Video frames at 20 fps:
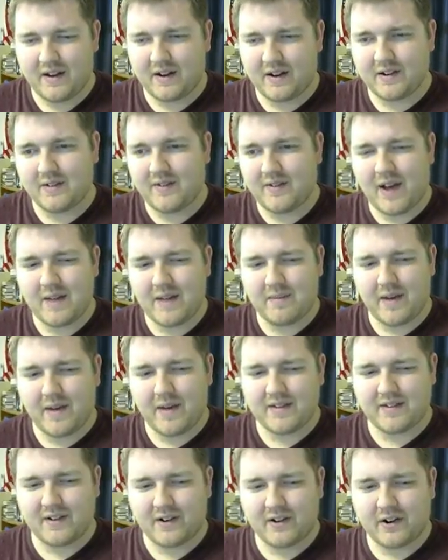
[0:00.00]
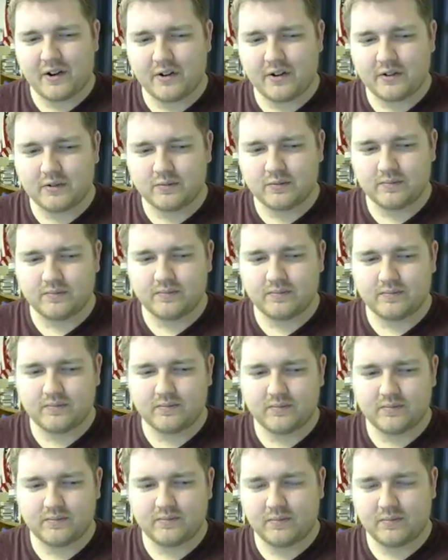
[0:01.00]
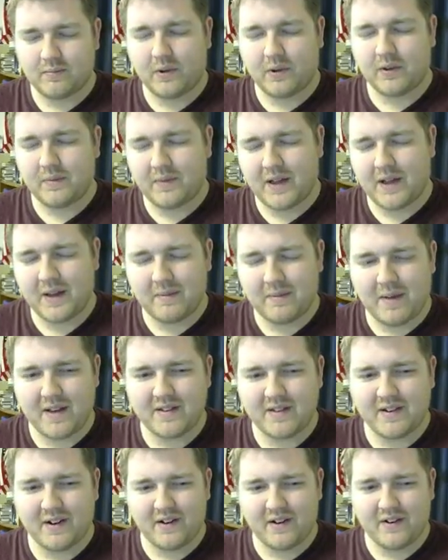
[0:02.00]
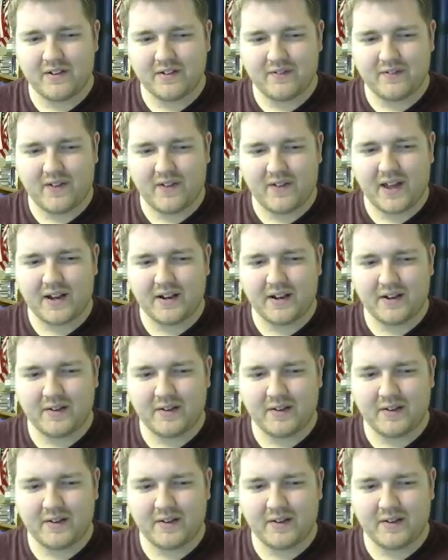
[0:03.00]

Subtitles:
or divide by 0. Multiplying by 0 is fine.